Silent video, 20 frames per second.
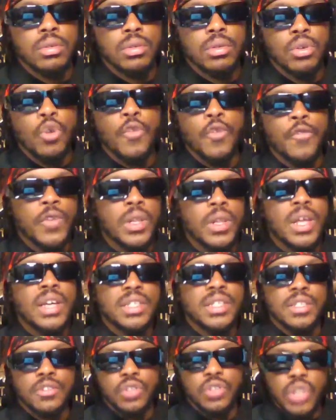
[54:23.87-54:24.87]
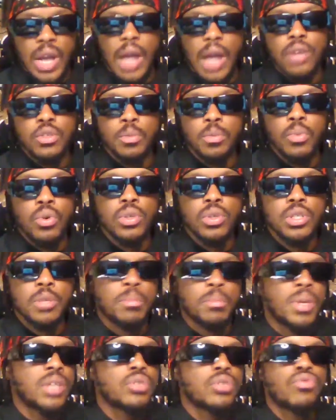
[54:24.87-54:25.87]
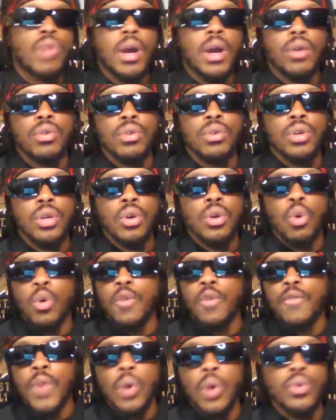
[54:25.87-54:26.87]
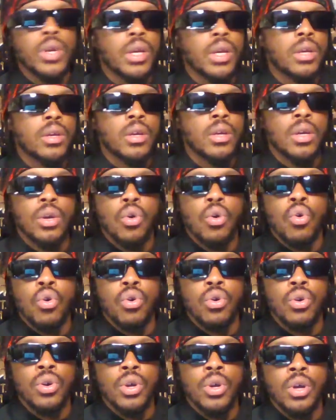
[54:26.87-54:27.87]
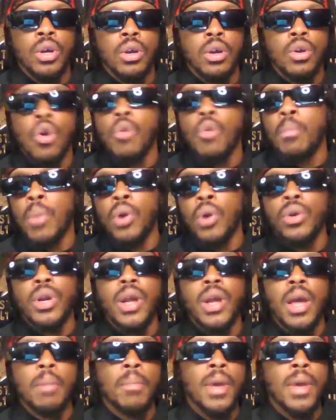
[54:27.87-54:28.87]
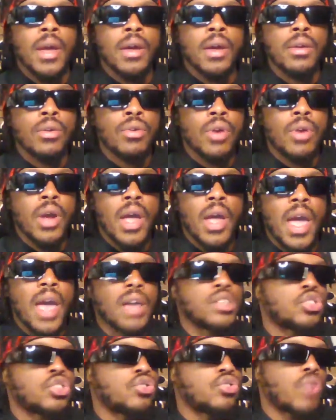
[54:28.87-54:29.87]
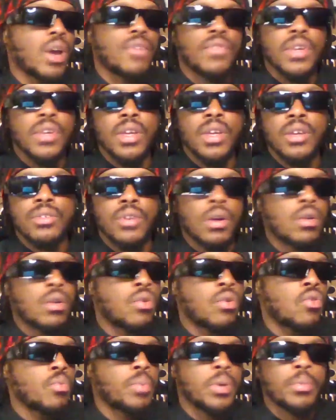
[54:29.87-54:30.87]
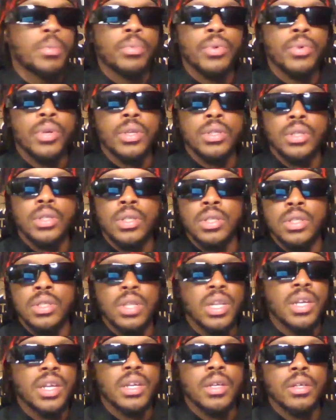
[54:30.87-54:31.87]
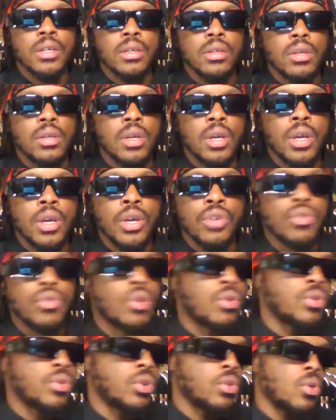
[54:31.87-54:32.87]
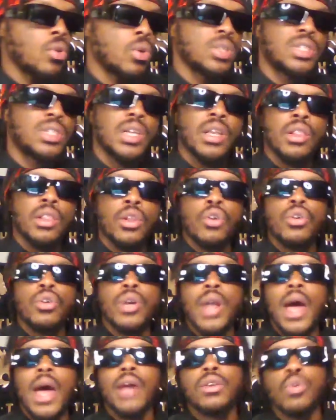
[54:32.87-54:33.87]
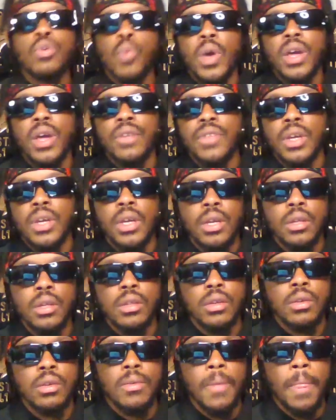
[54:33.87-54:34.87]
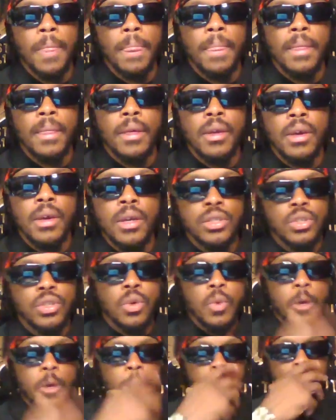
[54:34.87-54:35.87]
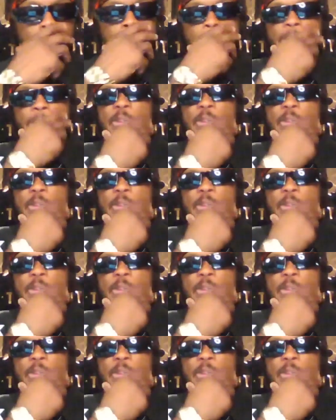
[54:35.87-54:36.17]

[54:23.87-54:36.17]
who feel as if child support is the best route, or voting, or go murder that man, or have strife against our own people in this lineage. The Lord said, learn not the way of the heathen. So when it comes